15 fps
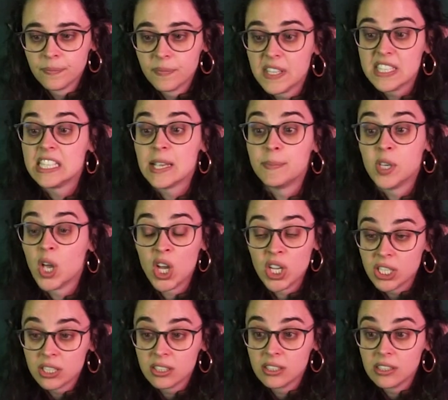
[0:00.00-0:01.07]
this is absurd.
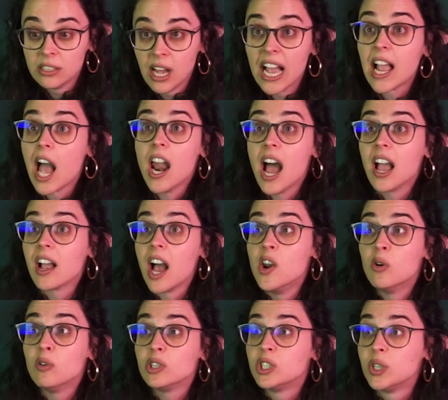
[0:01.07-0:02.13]
I
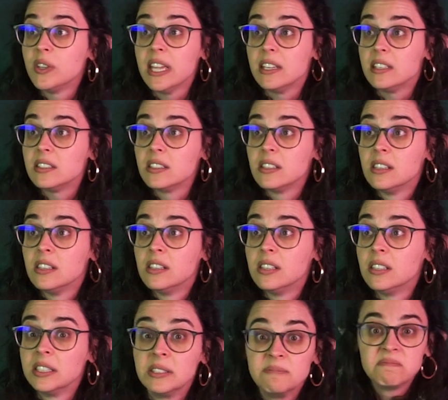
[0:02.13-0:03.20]
cannot do this.
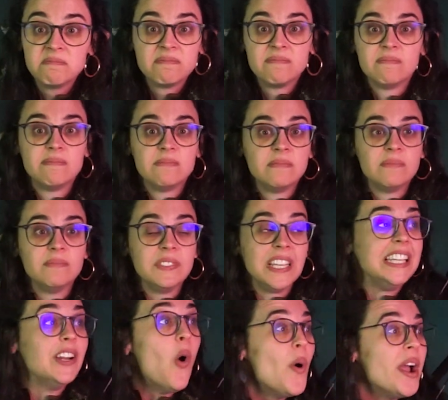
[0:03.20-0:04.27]
It
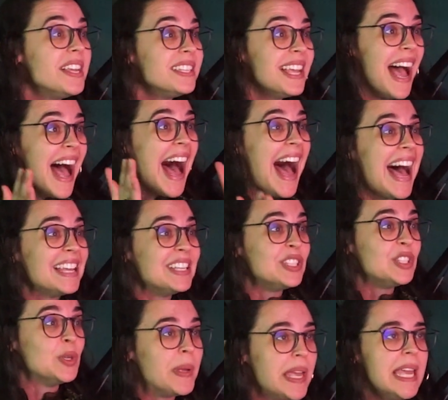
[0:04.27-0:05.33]
always has
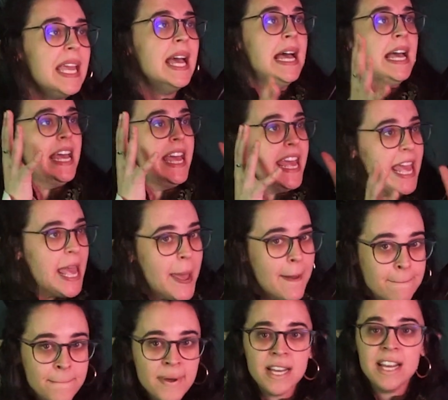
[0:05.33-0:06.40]
to be
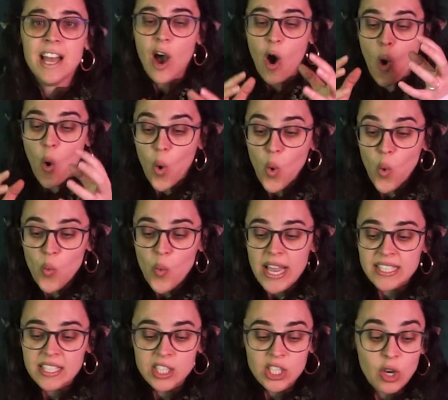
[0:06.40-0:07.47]
him.
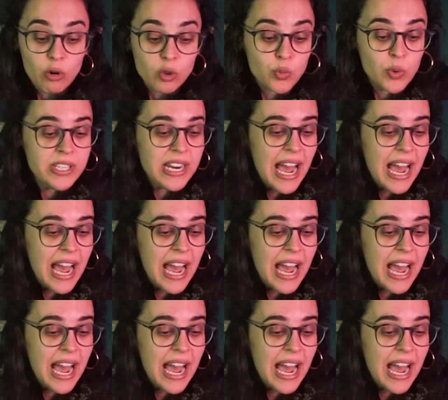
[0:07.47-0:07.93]
Always the odd one